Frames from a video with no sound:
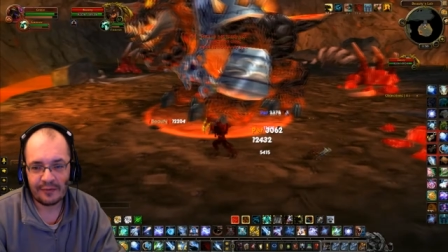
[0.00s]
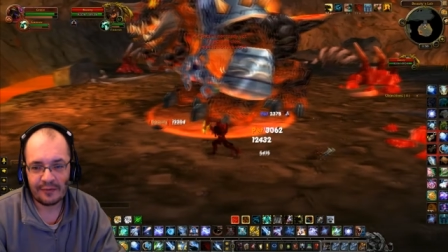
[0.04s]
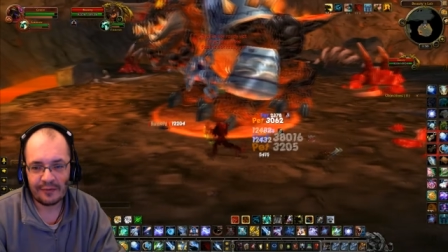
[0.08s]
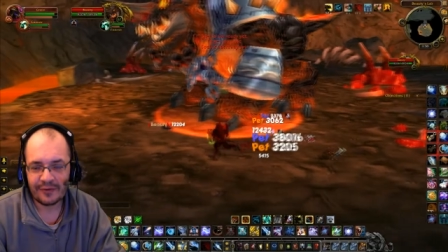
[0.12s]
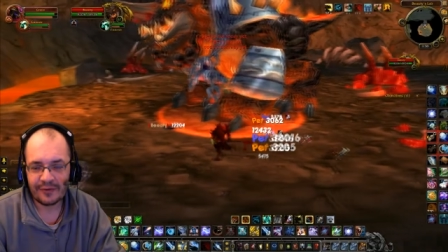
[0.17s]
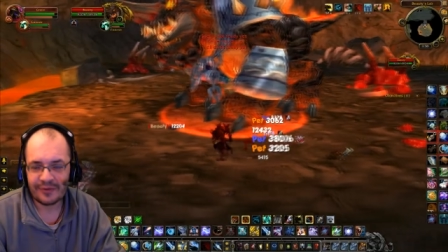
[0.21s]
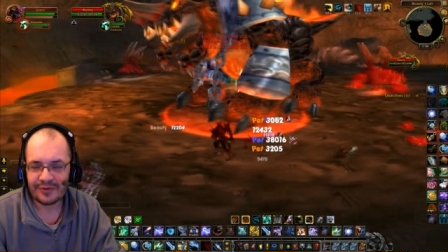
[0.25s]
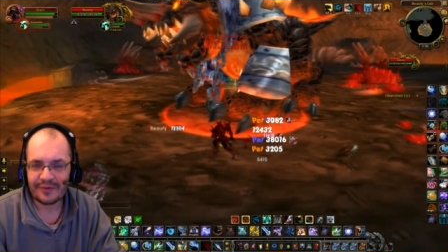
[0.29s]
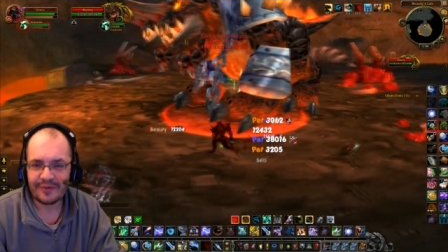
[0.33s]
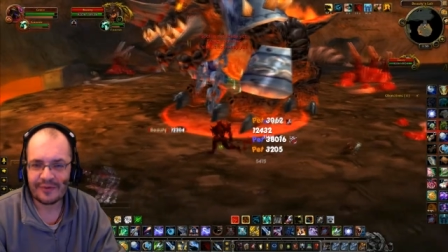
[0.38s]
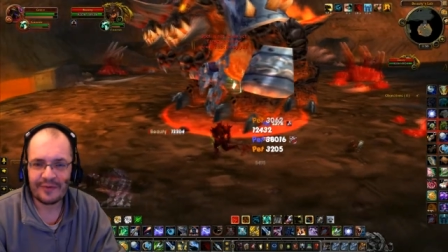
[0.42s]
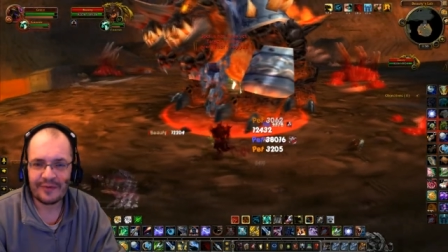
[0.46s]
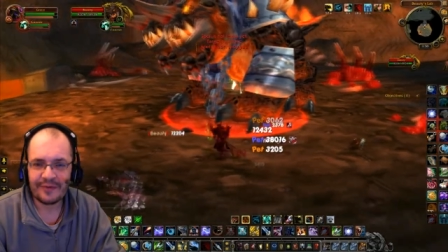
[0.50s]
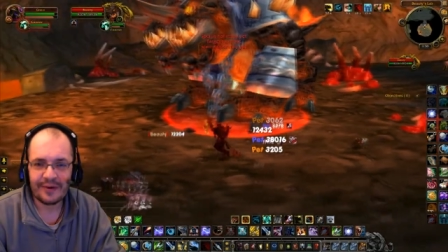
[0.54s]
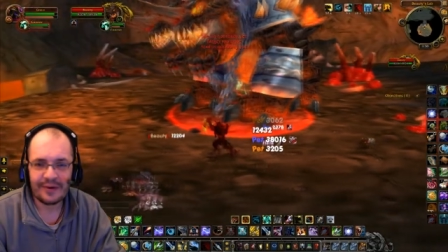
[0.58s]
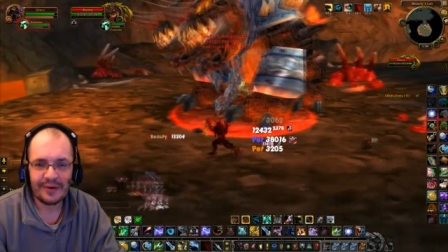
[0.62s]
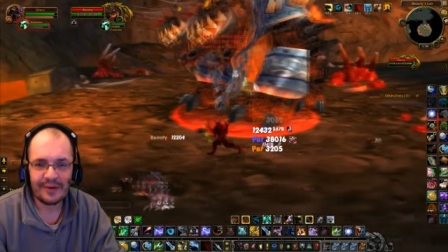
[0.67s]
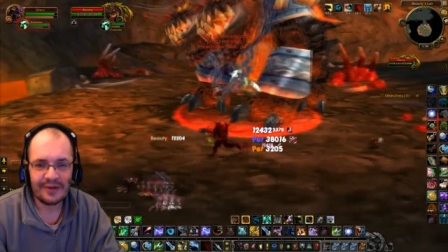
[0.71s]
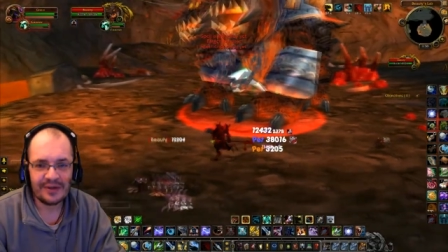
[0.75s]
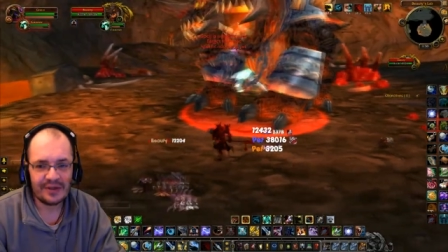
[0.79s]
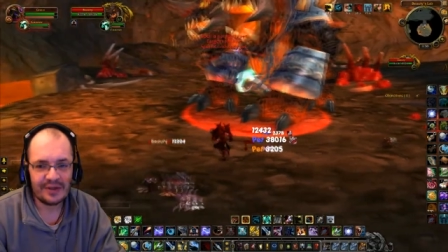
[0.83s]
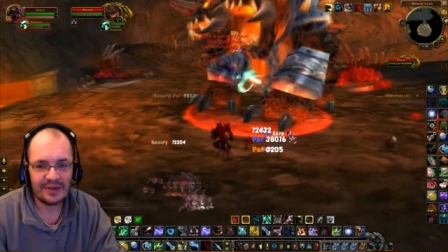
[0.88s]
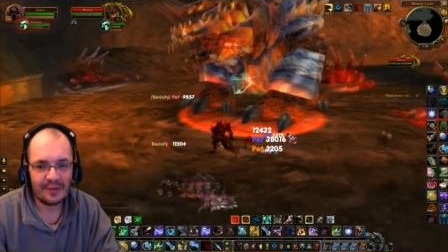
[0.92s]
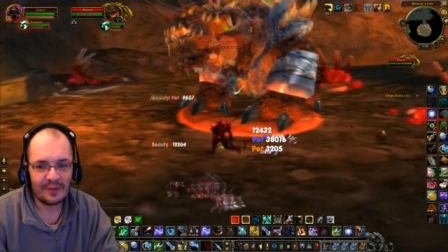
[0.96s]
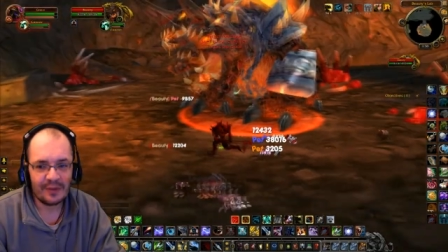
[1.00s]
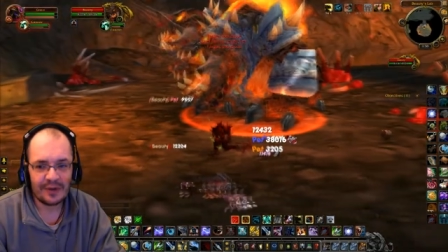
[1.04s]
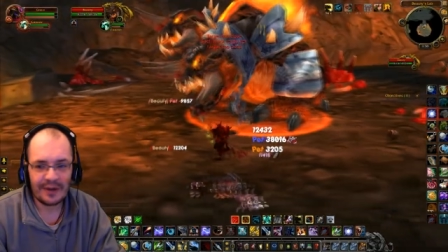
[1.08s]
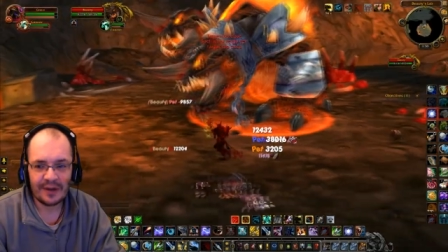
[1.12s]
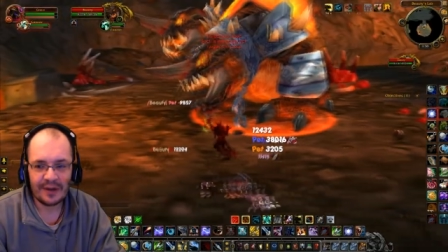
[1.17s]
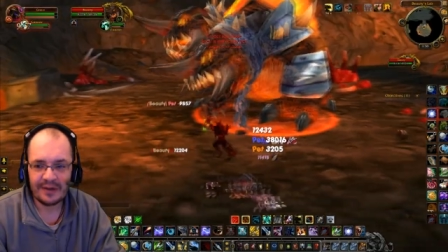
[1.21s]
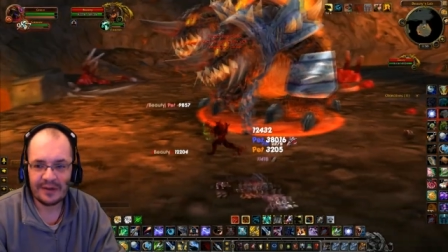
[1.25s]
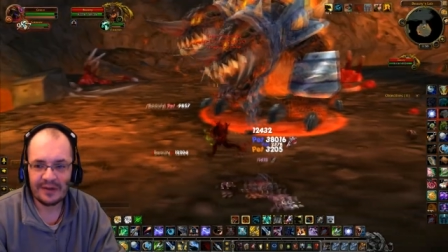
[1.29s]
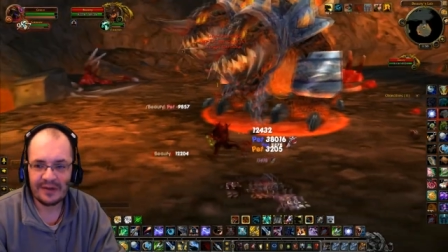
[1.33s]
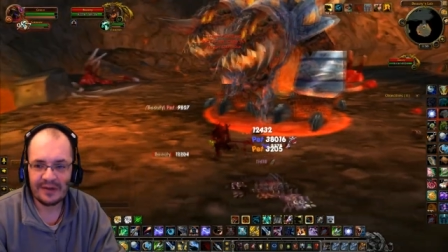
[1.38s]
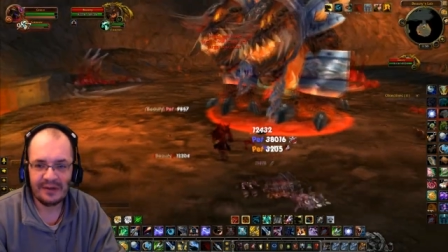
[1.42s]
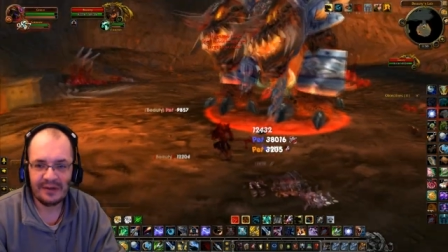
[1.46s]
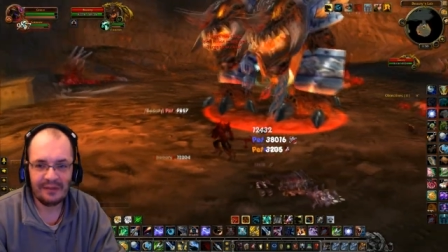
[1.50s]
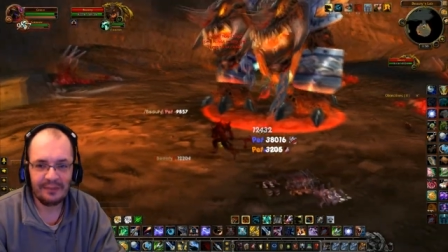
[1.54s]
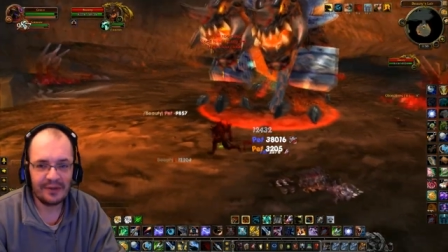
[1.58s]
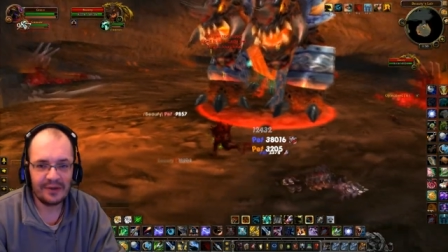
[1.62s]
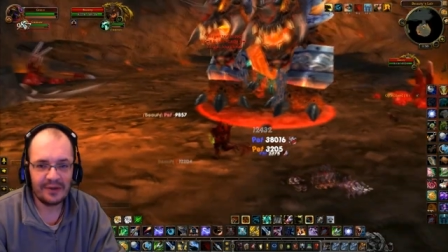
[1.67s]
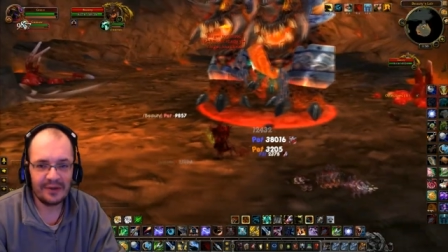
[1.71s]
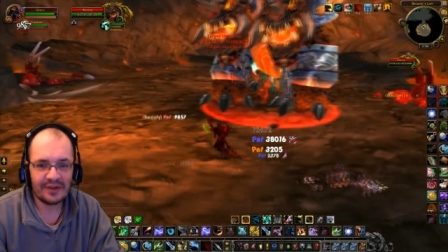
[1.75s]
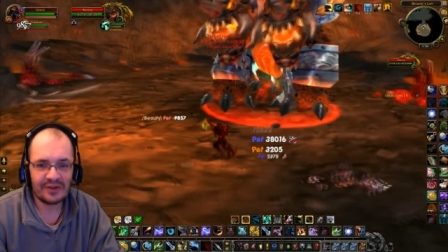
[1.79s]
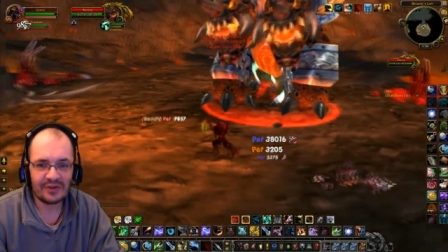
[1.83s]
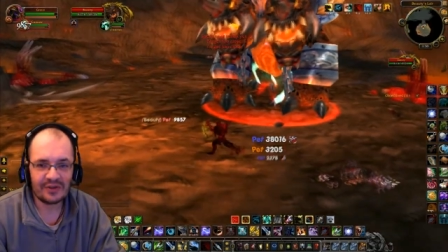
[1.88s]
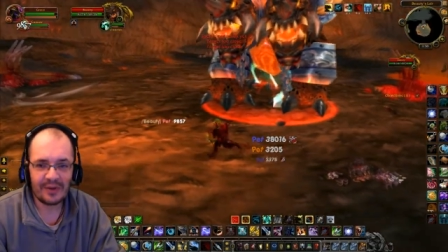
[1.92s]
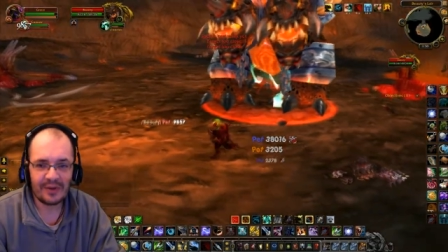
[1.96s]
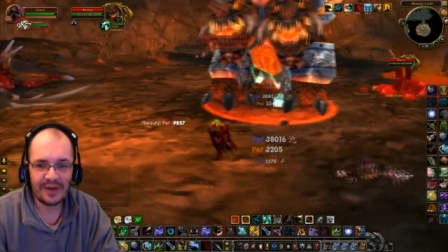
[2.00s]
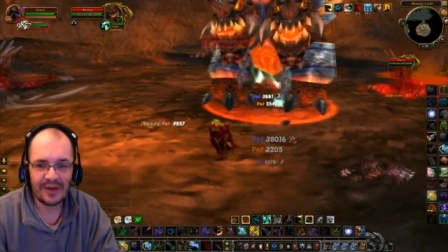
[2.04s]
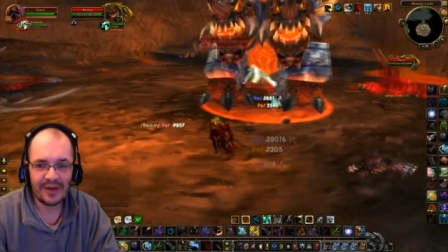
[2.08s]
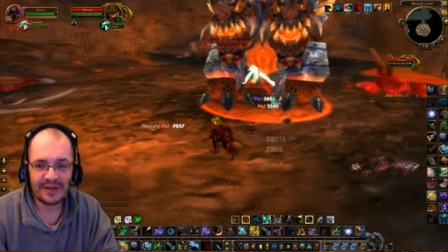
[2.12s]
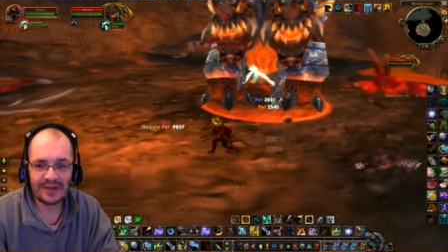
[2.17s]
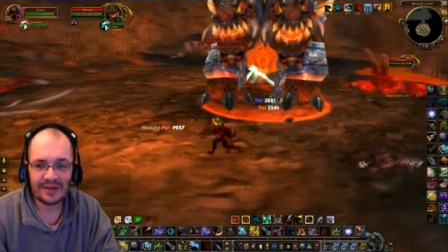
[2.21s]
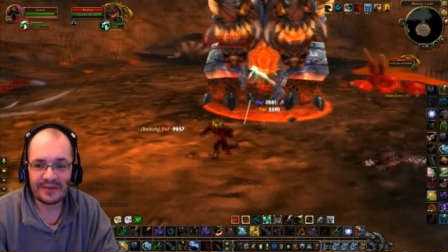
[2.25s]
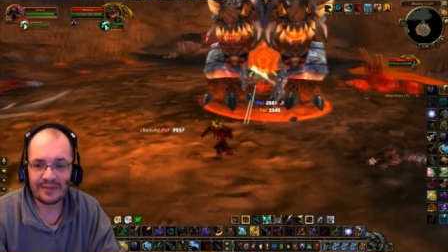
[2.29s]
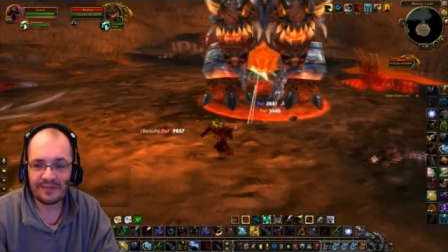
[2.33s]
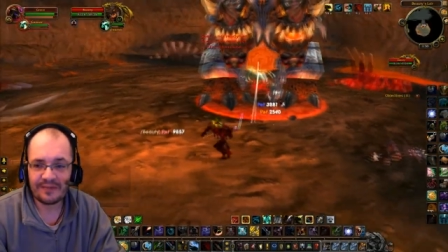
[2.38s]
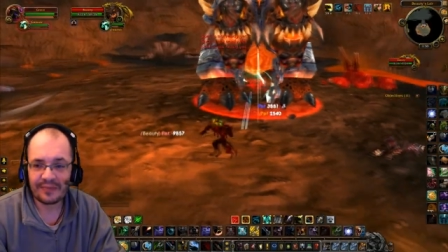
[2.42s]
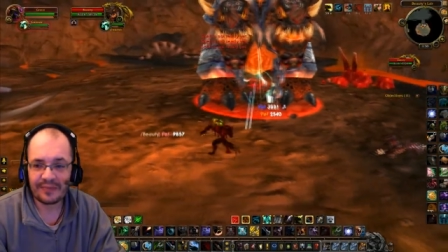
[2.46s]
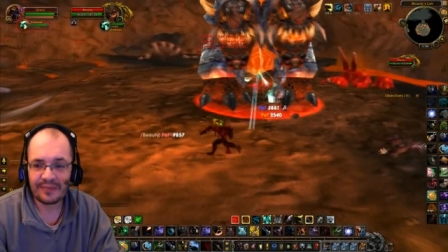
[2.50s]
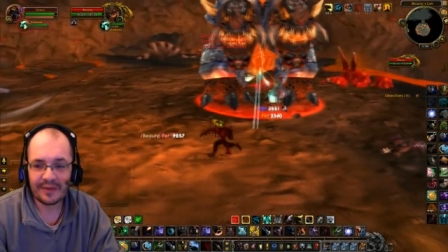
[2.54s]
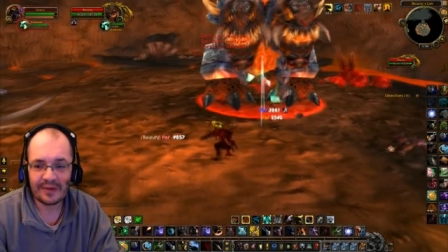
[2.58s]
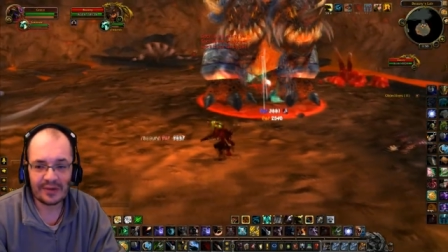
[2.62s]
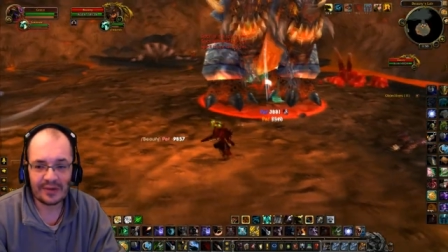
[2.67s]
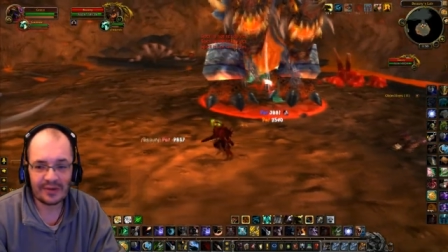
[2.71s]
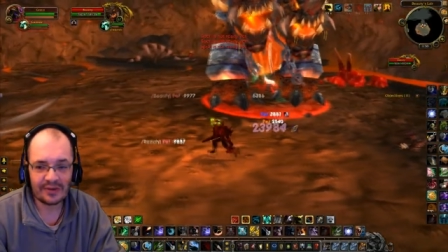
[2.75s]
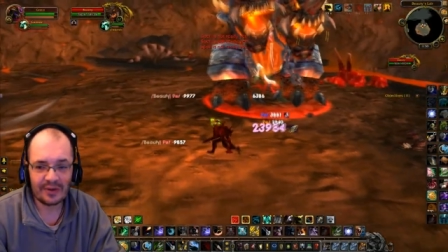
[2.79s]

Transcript: kind of also a very easy one, DPS race.